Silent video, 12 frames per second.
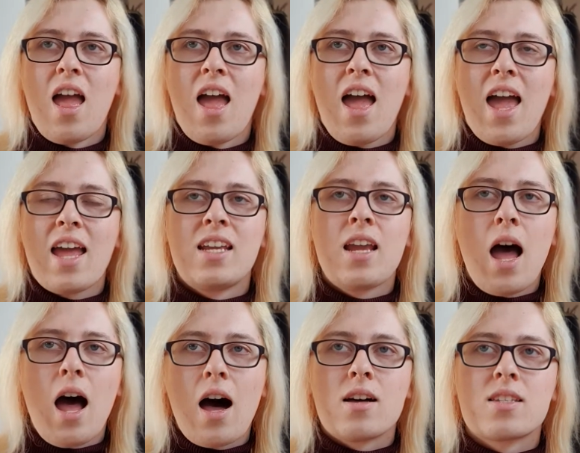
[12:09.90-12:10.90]
And he
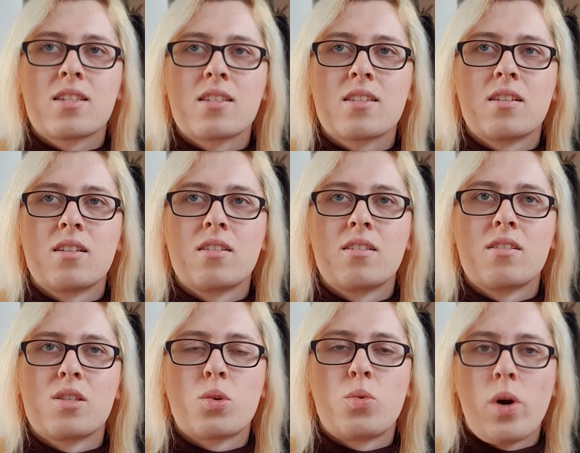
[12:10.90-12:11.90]
asked
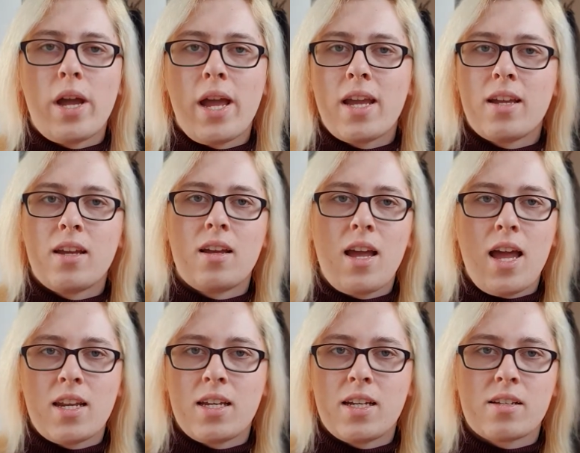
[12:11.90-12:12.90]
Square
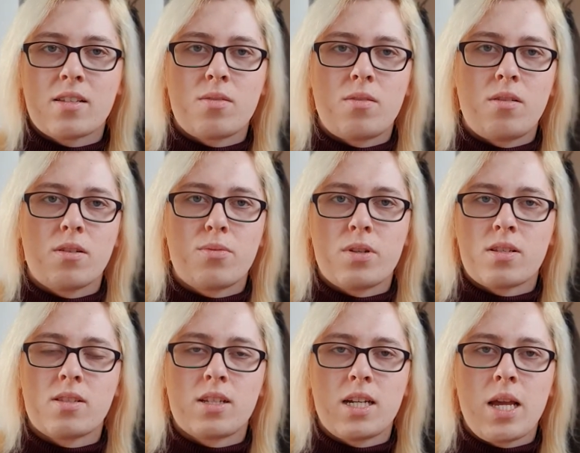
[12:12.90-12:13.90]
Enix or Crystal
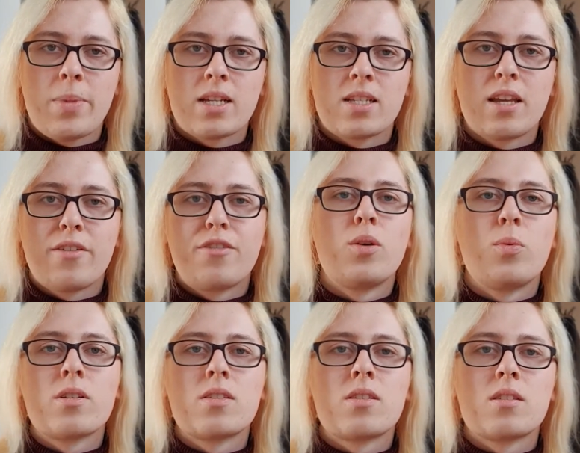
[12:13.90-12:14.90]
Dynamics if he
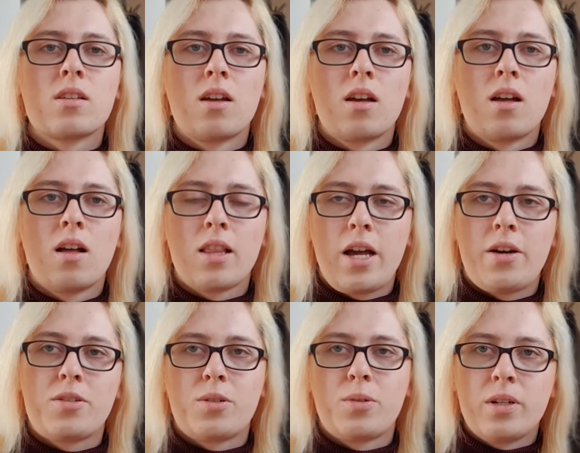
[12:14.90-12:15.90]
was allowed
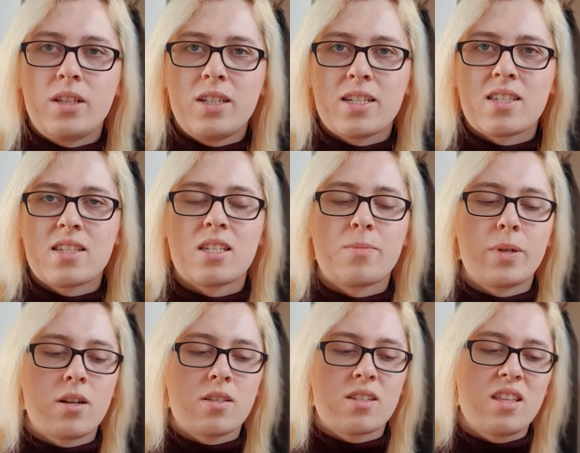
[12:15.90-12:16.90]
to release this,
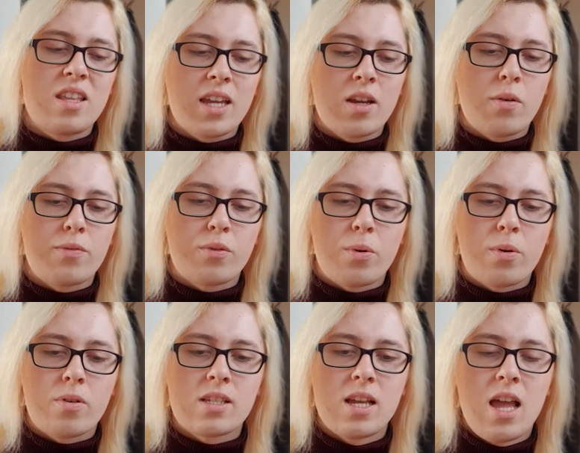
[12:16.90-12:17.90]
because they, of
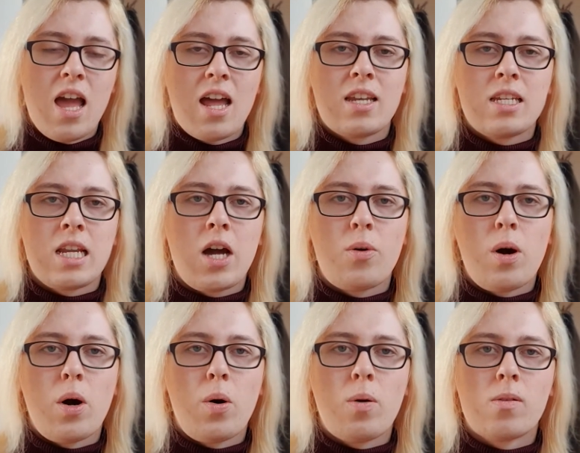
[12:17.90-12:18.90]
course, now
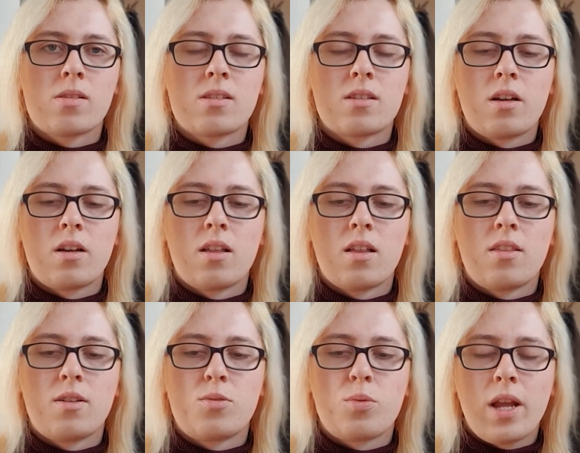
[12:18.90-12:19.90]
hold the
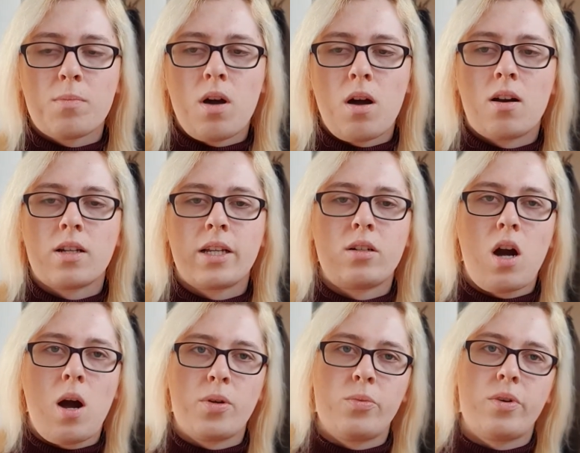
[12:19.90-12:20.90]
trademark and
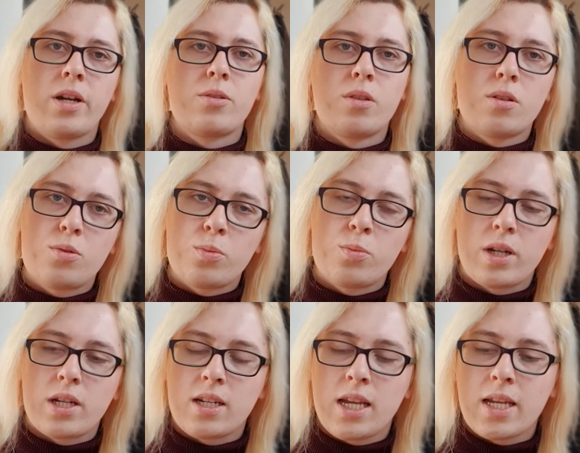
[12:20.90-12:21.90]
copyright to the Tomb Raider
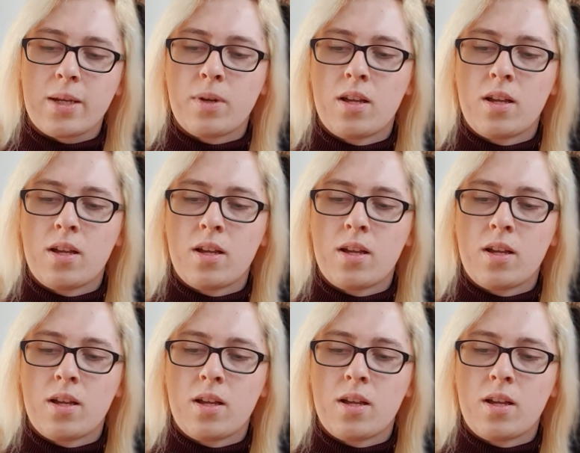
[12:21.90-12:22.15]
name,